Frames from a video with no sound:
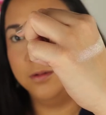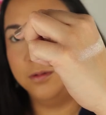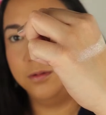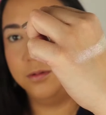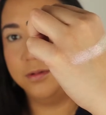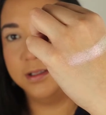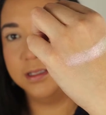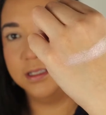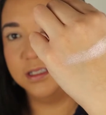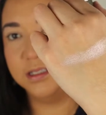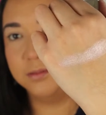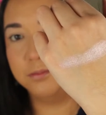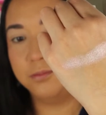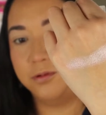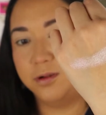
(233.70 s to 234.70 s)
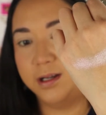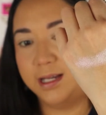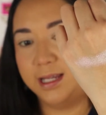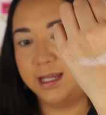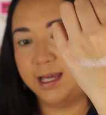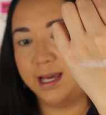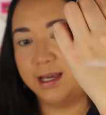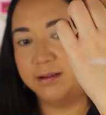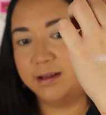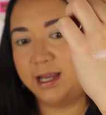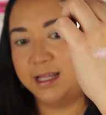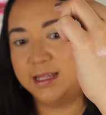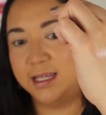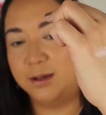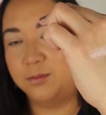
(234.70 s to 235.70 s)
Ooh, this is pretty, yeah. I
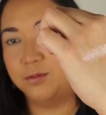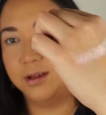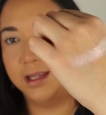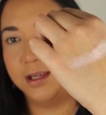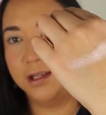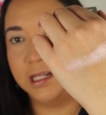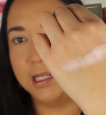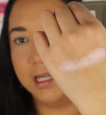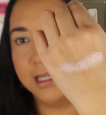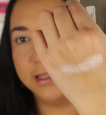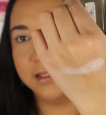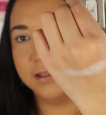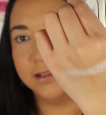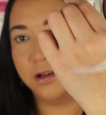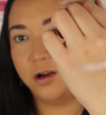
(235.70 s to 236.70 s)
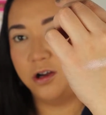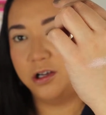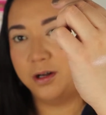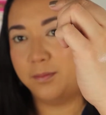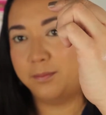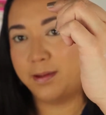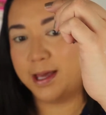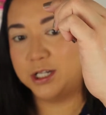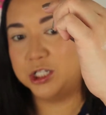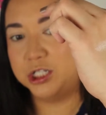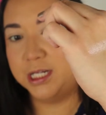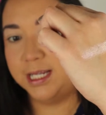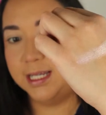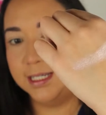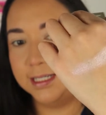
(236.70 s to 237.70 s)
think I'm really gonna like this on my
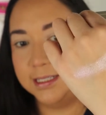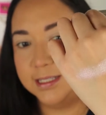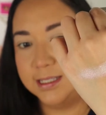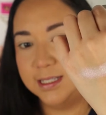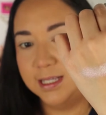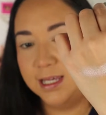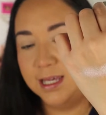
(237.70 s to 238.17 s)
cheeks.